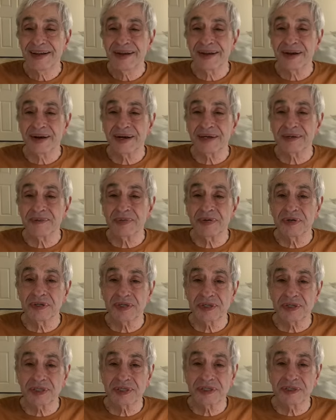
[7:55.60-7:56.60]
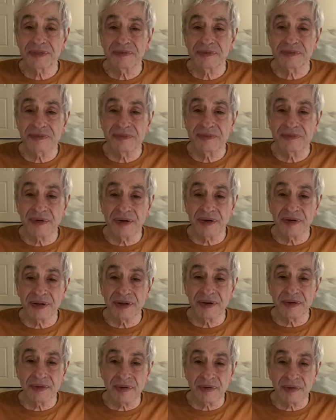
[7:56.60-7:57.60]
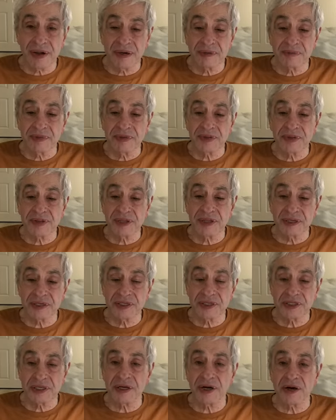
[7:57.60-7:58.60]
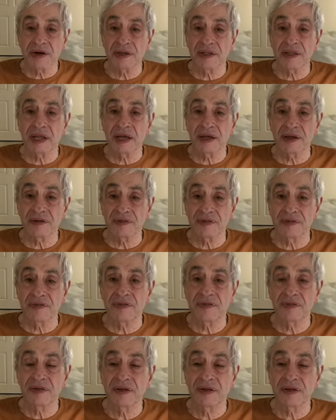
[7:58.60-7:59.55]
God puts very incredible things in our life.